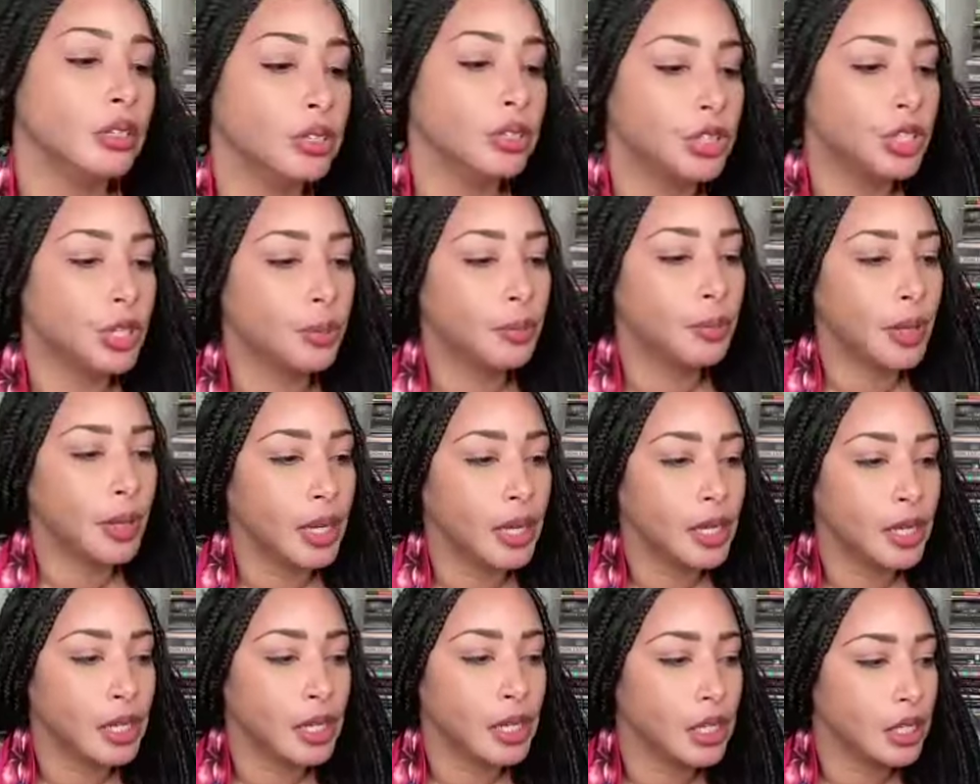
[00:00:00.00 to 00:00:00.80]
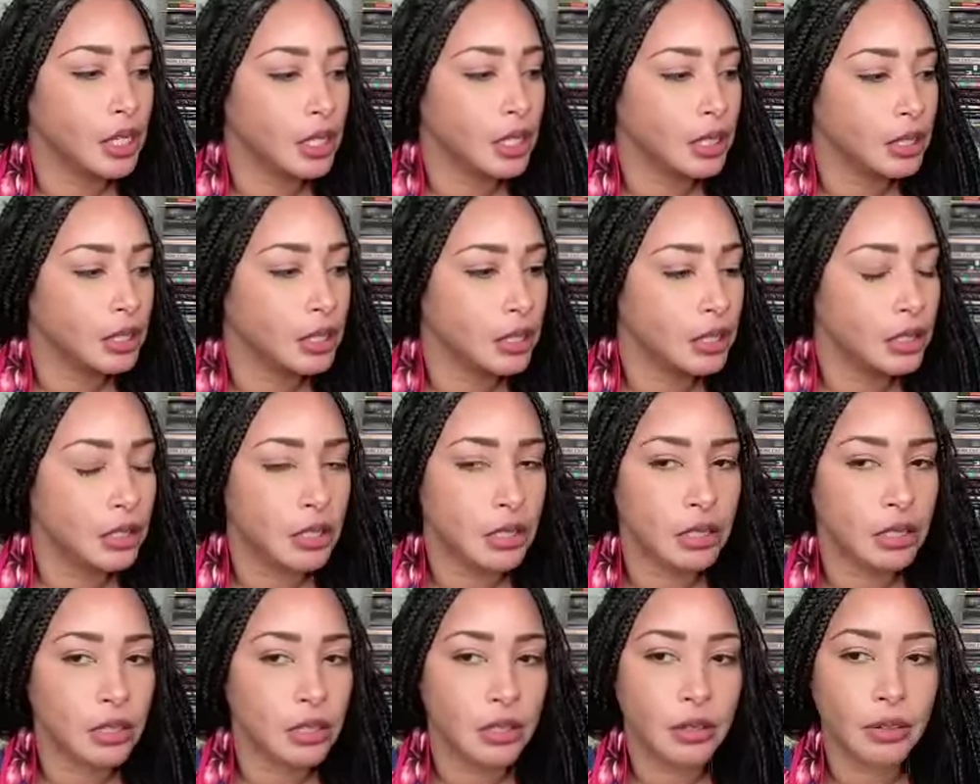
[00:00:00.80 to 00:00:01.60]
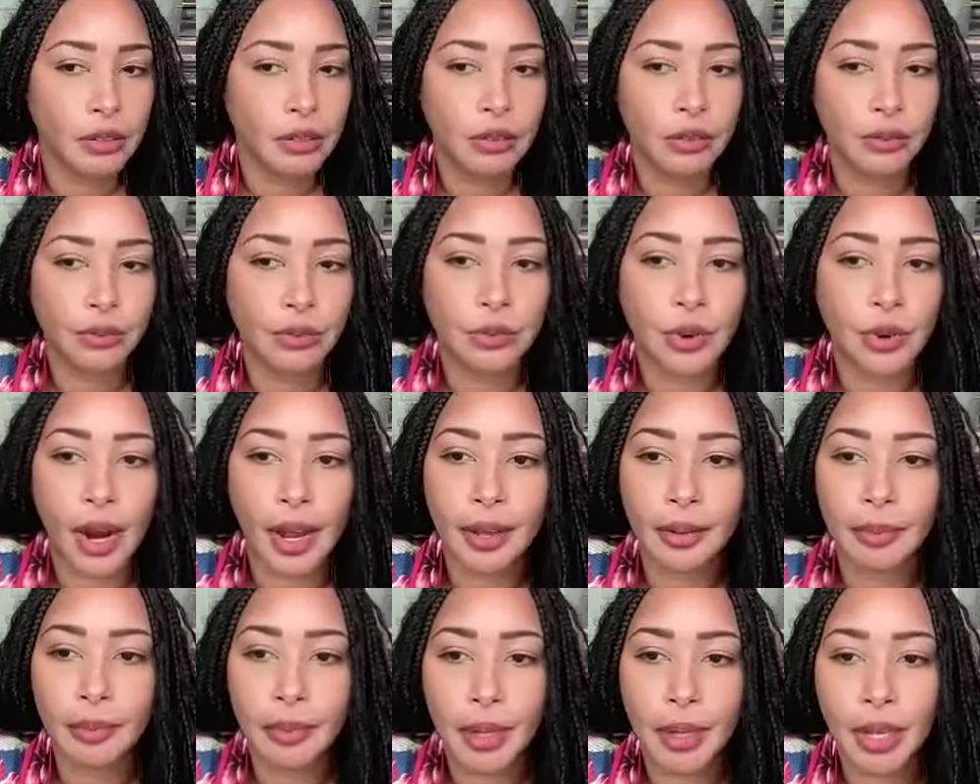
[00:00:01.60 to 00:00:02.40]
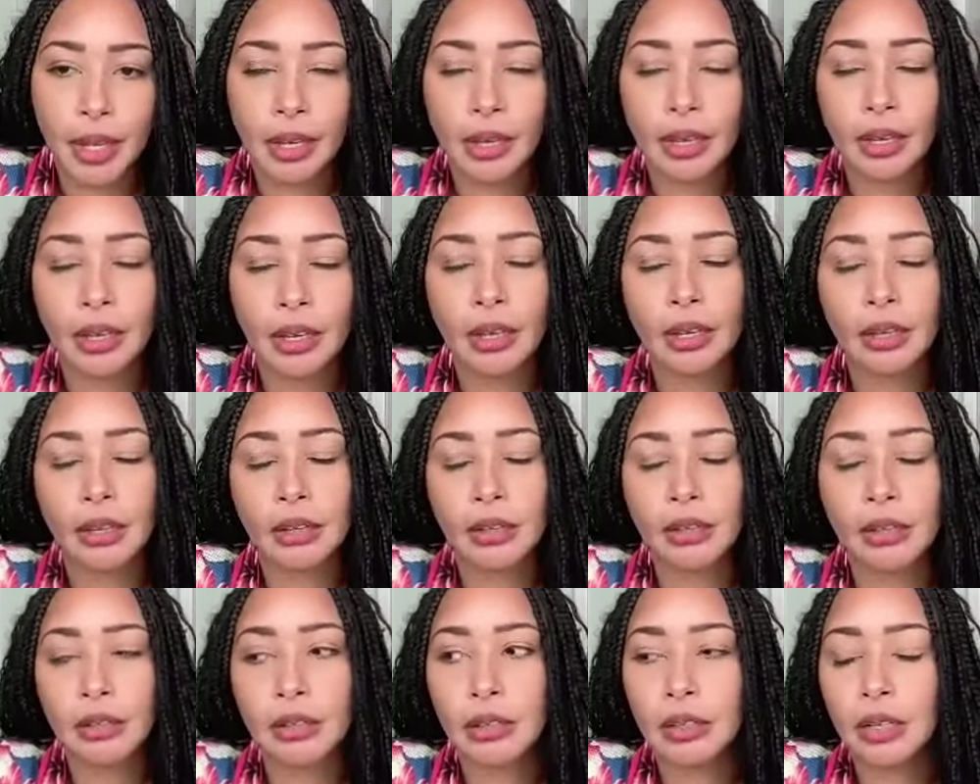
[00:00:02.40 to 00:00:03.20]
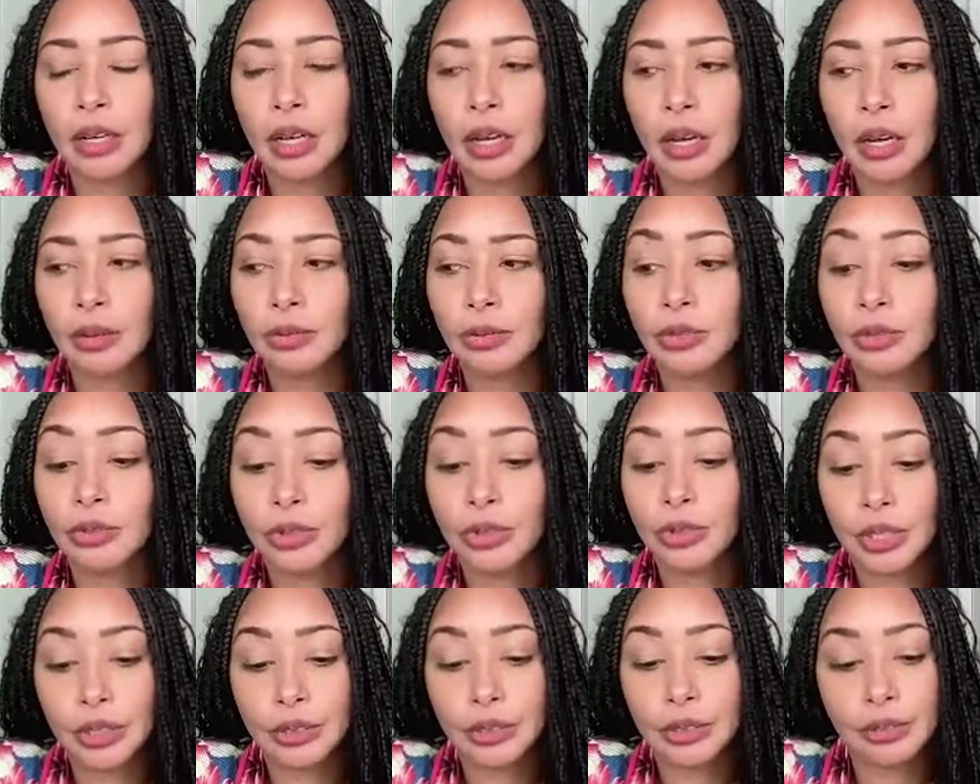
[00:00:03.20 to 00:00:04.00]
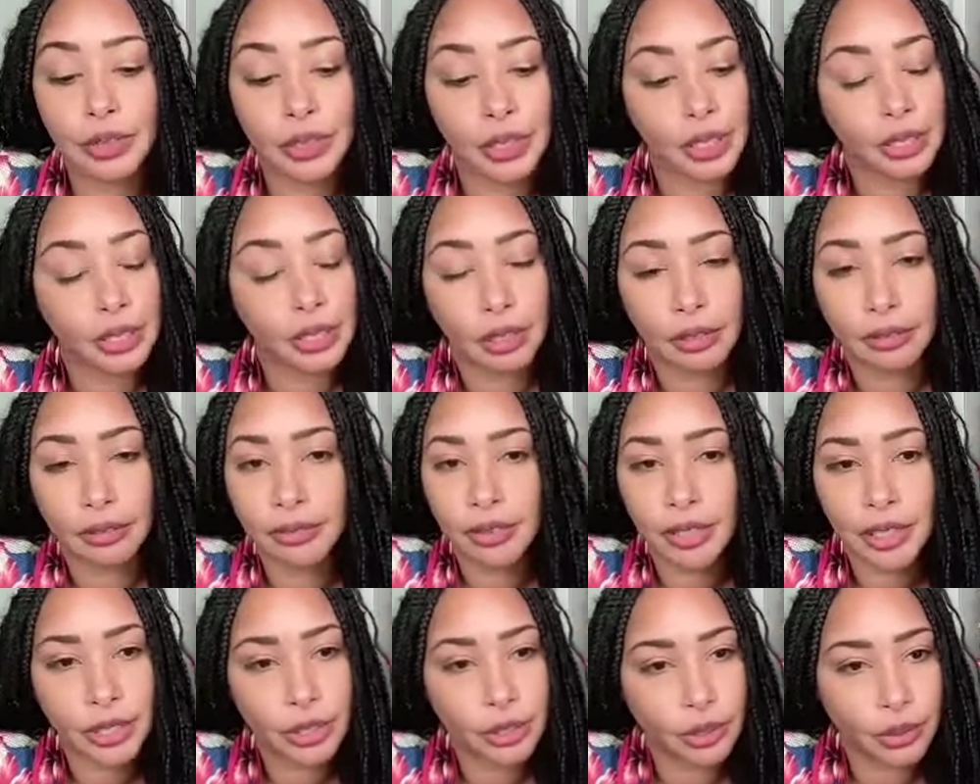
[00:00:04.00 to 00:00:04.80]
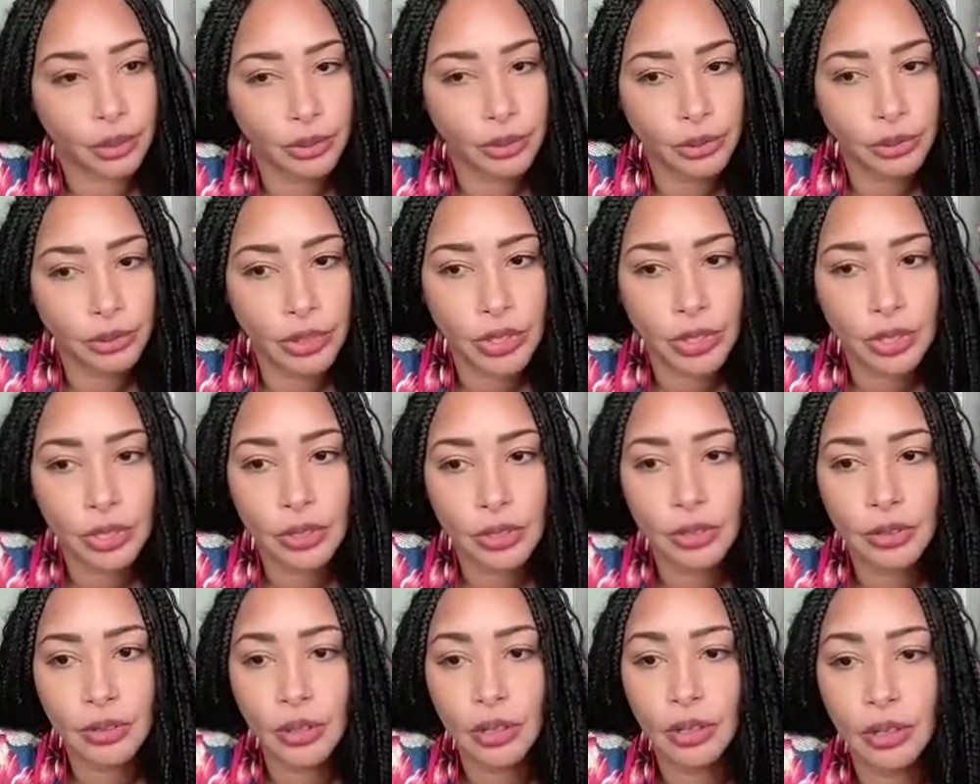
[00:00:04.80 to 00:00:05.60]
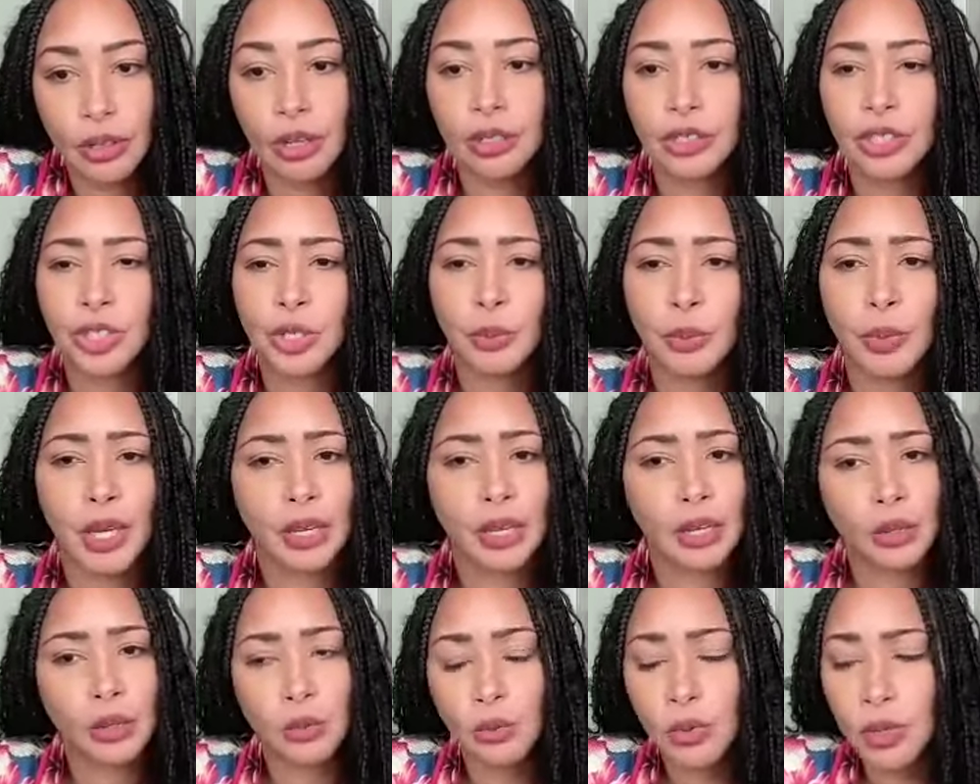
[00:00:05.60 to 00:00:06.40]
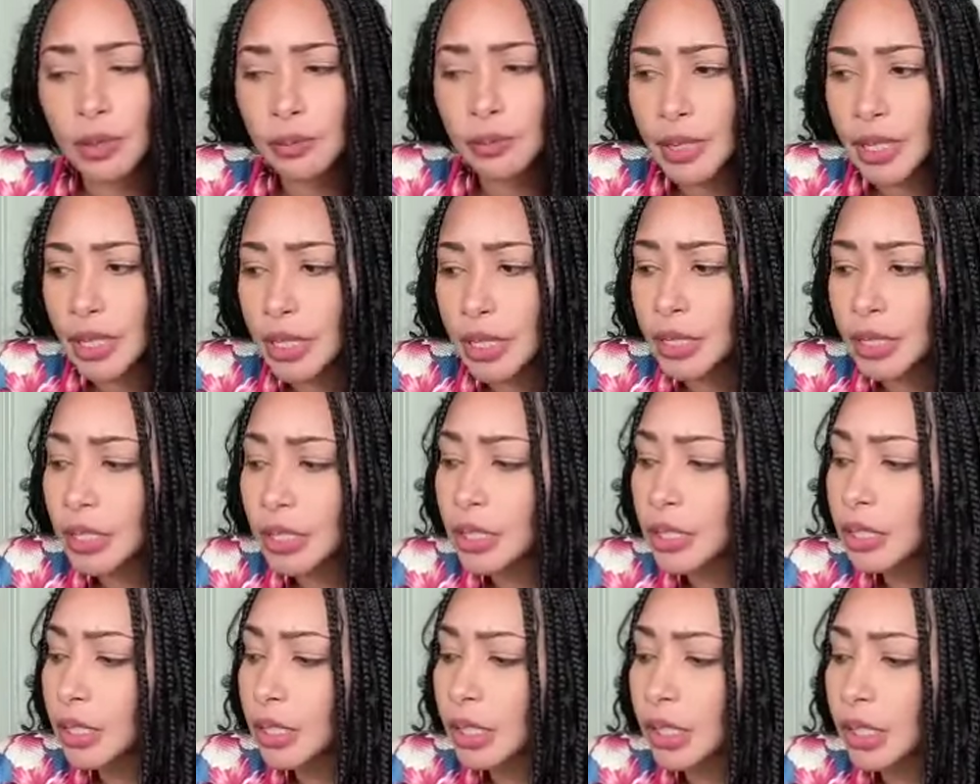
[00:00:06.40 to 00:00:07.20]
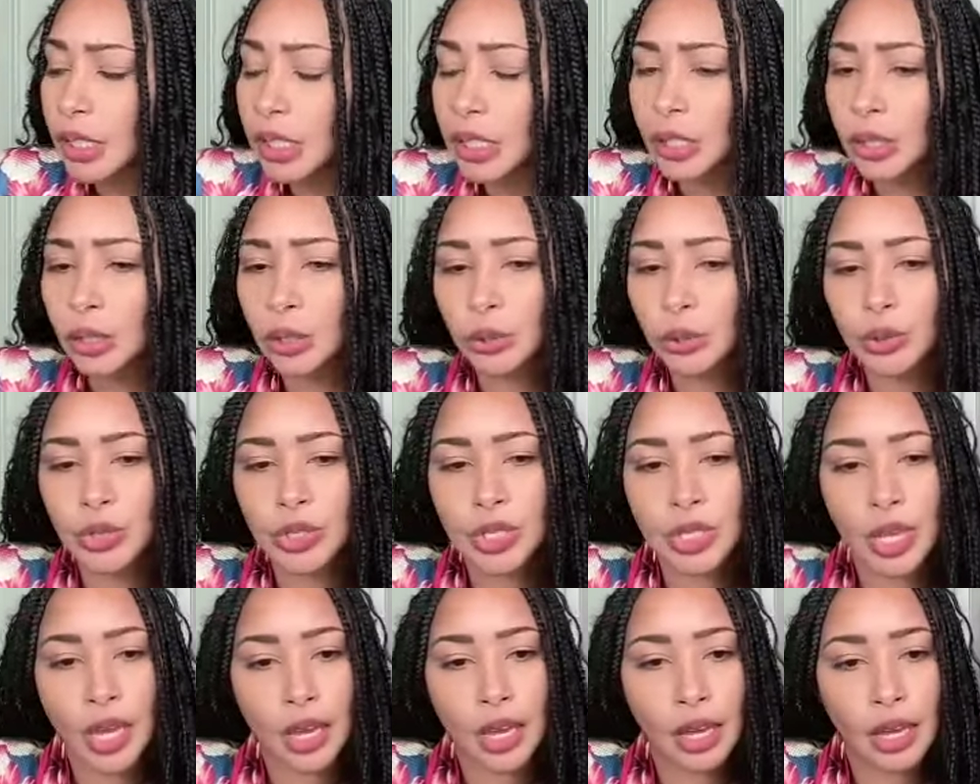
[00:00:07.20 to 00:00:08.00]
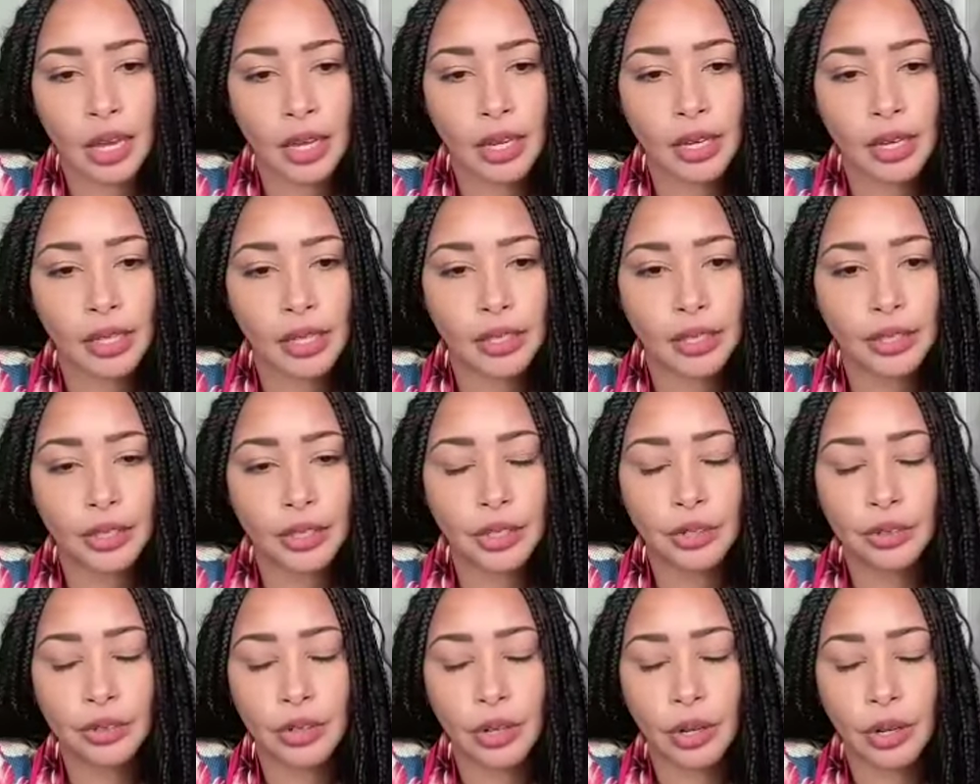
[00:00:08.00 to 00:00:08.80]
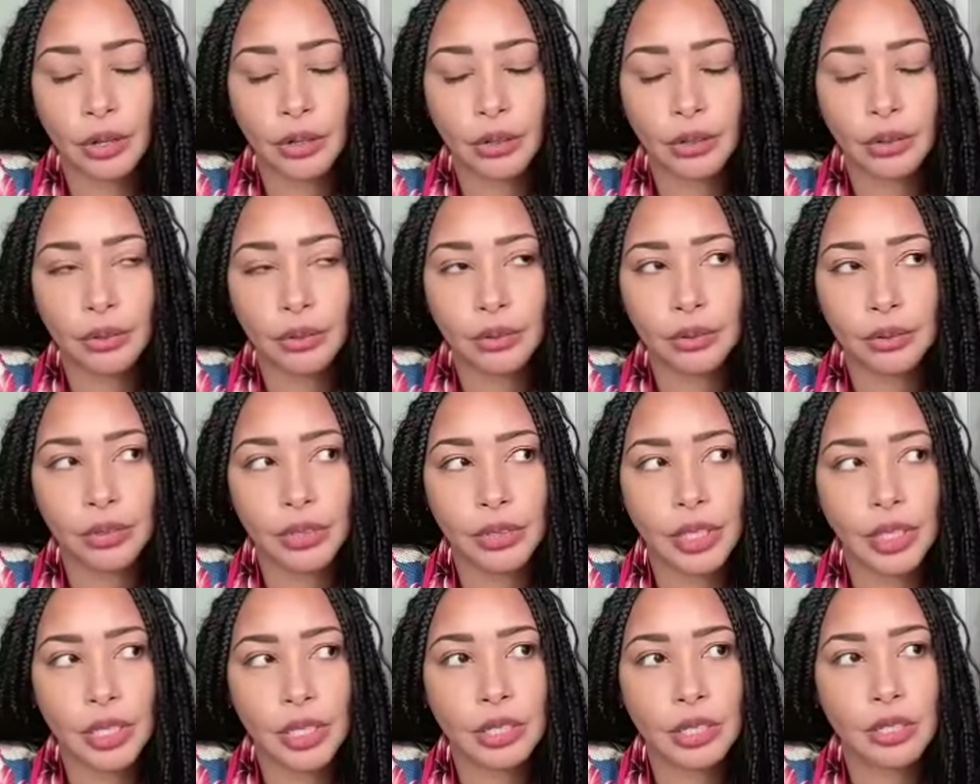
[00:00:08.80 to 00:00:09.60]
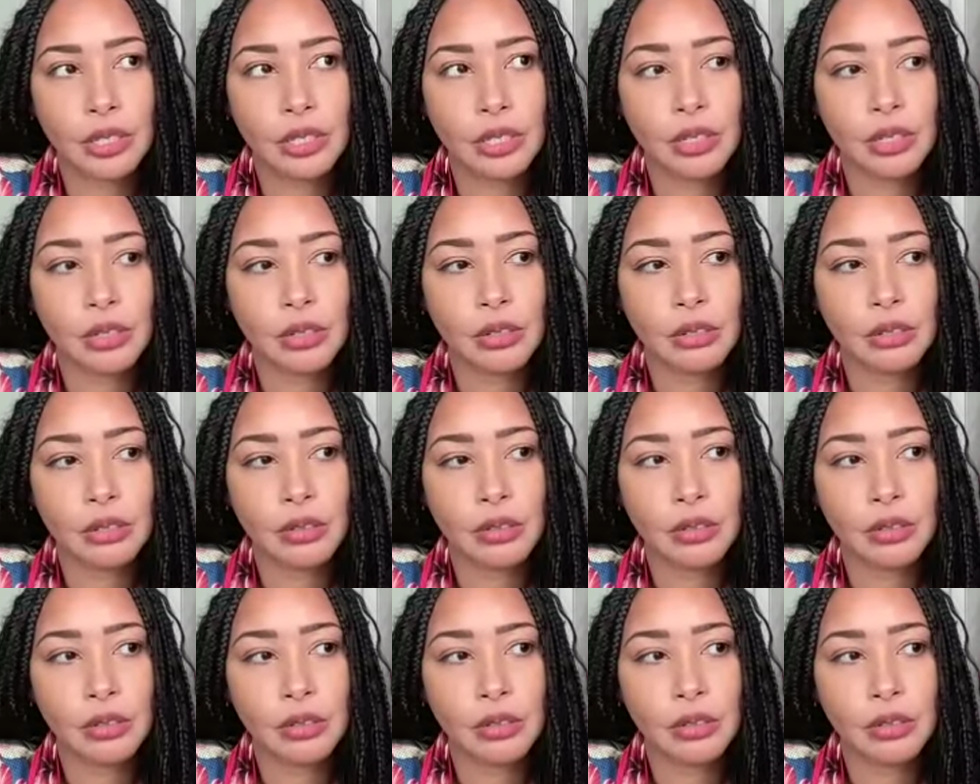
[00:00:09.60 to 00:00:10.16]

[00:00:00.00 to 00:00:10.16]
Jamaicans write me really, really lovely notes. A lot of Jamaican women who say, this,